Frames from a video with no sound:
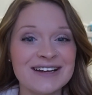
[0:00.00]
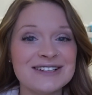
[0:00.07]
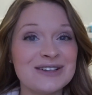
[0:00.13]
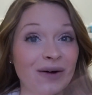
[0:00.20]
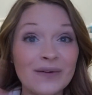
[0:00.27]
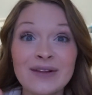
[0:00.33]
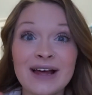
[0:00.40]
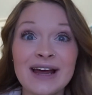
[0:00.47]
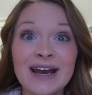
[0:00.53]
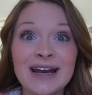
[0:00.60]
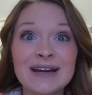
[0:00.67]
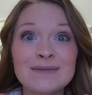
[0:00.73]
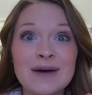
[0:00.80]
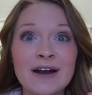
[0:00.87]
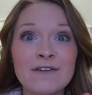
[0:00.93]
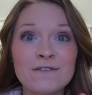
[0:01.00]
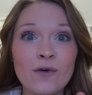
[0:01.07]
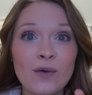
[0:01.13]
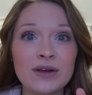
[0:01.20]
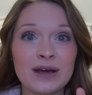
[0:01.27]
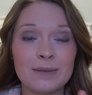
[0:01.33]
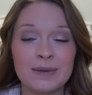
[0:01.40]
don't let anybody
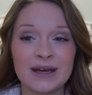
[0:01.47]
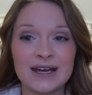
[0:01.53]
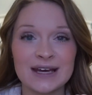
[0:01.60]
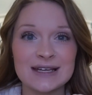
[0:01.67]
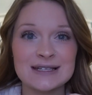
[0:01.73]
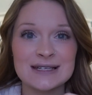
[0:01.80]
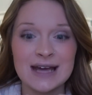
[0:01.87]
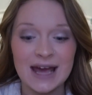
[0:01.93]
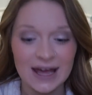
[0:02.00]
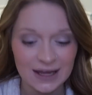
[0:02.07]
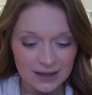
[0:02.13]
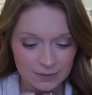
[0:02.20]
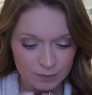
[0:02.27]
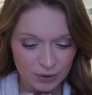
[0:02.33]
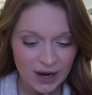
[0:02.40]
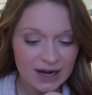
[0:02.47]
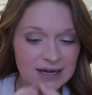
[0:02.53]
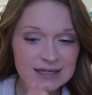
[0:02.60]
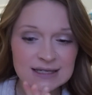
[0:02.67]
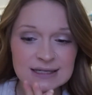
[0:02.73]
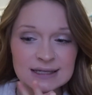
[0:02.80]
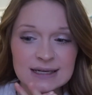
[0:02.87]
fool you, because
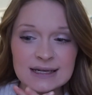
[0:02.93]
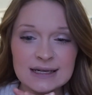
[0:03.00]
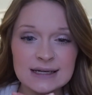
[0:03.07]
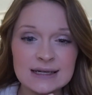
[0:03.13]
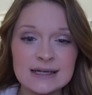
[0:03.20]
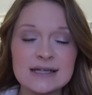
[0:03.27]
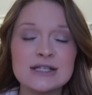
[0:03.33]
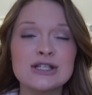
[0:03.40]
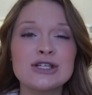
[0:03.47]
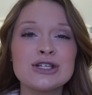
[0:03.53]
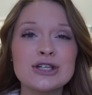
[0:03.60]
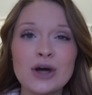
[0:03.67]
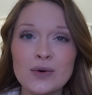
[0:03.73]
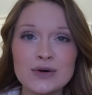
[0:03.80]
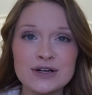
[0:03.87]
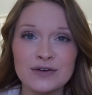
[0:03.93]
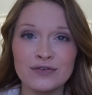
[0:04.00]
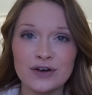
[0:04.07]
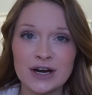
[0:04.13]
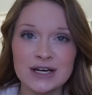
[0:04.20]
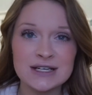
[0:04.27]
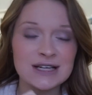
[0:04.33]
pregnancy is so
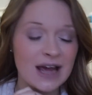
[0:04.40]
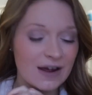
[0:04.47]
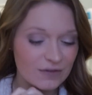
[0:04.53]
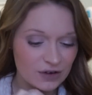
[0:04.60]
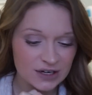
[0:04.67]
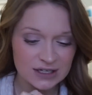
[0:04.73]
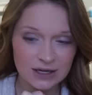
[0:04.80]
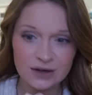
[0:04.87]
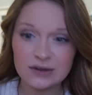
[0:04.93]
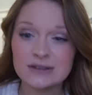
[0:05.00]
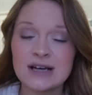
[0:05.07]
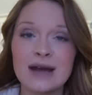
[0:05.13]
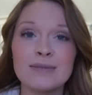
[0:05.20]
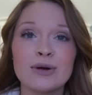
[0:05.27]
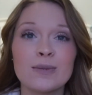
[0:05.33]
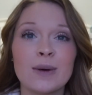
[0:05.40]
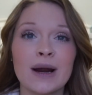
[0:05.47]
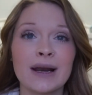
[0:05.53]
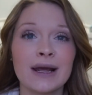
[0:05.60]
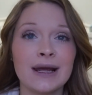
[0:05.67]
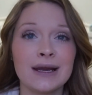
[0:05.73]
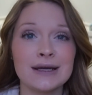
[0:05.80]
different every single time you're
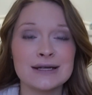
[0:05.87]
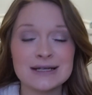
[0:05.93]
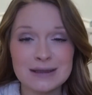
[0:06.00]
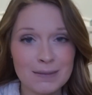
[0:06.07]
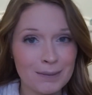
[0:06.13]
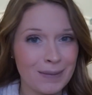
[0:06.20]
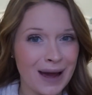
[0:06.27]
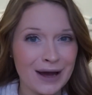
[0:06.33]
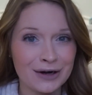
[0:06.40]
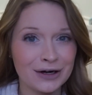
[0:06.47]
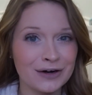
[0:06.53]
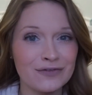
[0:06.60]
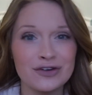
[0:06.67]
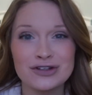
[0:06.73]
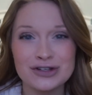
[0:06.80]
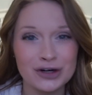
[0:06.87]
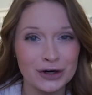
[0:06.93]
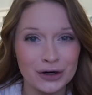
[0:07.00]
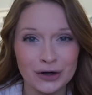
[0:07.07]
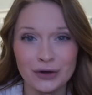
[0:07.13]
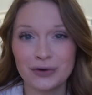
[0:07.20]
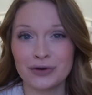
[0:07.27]
pregnant, and it doesn't matter if it's a
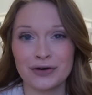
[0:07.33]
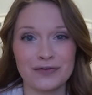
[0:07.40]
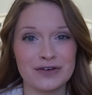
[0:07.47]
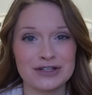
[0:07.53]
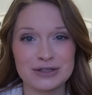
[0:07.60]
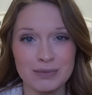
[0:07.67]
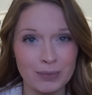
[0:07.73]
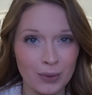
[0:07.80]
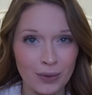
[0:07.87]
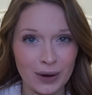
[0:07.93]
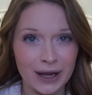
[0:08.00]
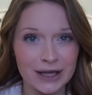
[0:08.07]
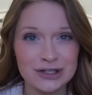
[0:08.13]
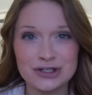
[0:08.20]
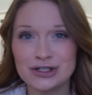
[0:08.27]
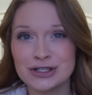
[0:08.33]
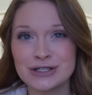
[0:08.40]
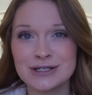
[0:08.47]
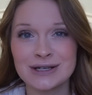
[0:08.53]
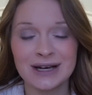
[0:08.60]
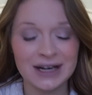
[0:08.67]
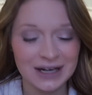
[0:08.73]
girl or if it's a boy, it's
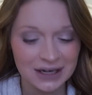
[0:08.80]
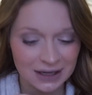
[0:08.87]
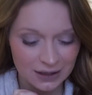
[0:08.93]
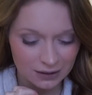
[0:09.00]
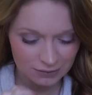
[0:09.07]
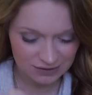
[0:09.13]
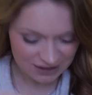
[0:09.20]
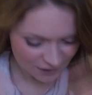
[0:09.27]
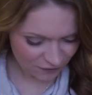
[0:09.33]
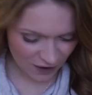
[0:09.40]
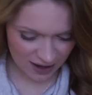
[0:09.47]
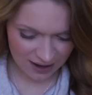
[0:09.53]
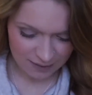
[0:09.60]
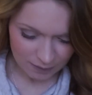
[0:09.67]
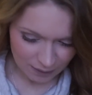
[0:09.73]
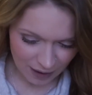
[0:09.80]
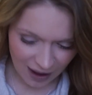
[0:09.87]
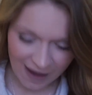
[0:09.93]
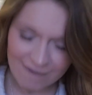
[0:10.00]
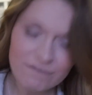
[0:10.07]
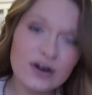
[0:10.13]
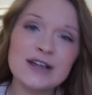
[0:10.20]
just different.
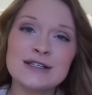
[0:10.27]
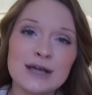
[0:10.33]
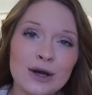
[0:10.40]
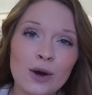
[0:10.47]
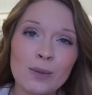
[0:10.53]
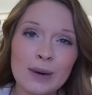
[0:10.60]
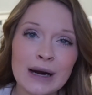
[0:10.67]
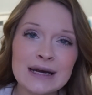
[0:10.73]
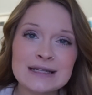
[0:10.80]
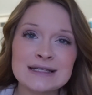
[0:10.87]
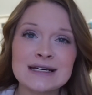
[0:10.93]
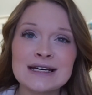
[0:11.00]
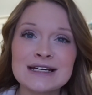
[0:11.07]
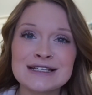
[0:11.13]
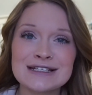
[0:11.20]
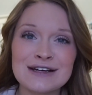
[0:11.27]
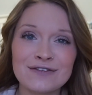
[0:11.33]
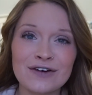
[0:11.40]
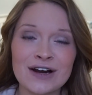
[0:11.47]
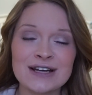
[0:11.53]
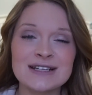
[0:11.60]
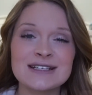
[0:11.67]
Every single pregnancy is
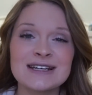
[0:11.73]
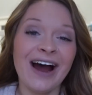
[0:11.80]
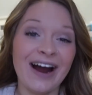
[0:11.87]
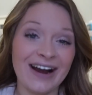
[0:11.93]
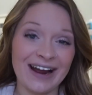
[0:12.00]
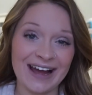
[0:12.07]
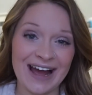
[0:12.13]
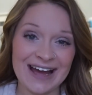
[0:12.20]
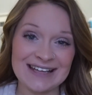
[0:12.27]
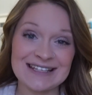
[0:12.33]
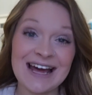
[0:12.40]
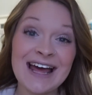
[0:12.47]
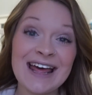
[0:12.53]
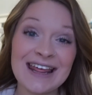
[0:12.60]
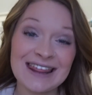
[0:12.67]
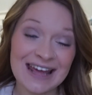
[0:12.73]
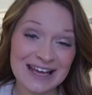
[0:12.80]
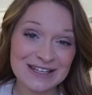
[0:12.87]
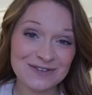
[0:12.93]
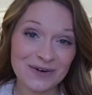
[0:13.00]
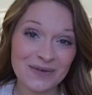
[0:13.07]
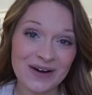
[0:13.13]
different. All right, guys,
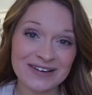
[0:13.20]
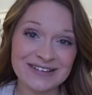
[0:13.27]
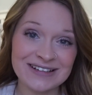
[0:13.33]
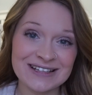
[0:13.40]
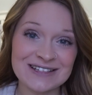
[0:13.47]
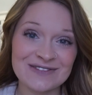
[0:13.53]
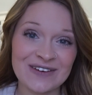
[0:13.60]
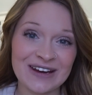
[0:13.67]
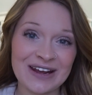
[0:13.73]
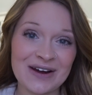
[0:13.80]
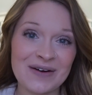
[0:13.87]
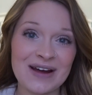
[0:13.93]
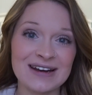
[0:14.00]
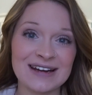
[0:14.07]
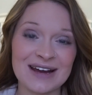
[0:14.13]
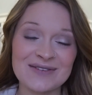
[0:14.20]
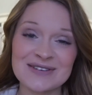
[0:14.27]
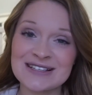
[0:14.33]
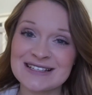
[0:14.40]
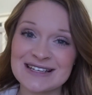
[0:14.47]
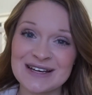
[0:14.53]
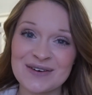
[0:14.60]
thanks for watching this video, and I will
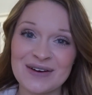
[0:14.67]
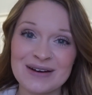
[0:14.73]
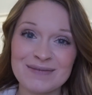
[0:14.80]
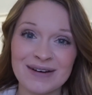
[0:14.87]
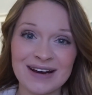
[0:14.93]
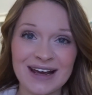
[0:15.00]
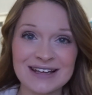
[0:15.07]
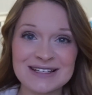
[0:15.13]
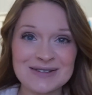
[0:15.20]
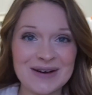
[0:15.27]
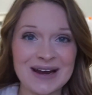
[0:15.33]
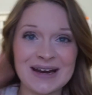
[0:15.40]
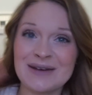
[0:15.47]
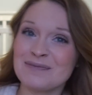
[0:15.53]
see you in my next one.